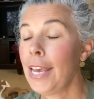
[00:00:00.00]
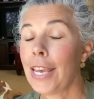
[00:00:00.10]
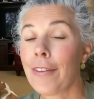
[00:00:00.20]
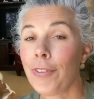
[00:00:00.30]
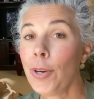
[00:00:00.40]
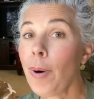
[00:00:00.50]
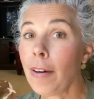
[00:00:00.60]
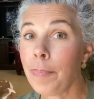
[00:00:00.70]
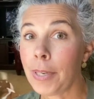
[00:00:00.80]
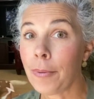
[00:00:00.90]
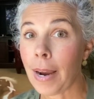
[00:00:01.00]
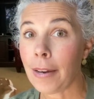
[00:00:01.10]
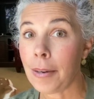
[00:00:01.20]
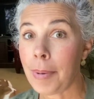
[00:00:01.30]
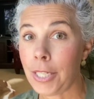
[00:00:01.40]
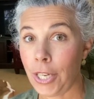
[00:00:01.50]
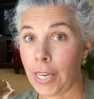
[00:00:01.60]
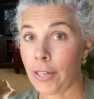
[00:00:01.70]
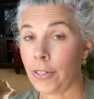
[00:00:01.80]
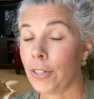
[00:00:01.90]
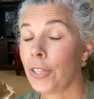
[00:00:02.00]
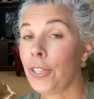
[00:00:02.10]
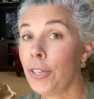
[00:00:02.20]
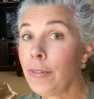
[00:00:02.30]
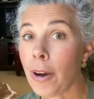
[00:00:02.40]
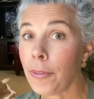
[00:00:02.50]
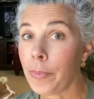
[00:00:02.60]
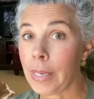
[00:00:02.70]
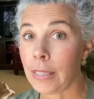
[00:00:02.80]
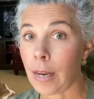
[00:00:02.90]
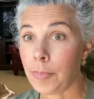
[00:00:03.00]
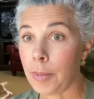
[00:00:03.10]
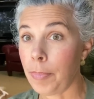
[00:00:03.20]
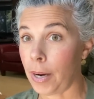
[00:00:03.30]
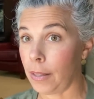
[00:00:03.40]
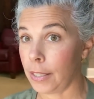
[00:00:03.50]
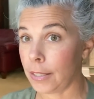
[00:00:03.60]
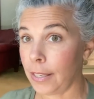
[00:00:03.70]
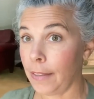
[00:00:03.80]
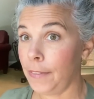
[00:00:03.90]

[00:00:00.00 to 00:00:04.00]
If you all have been around on my channel, you know that we adopted Pollux.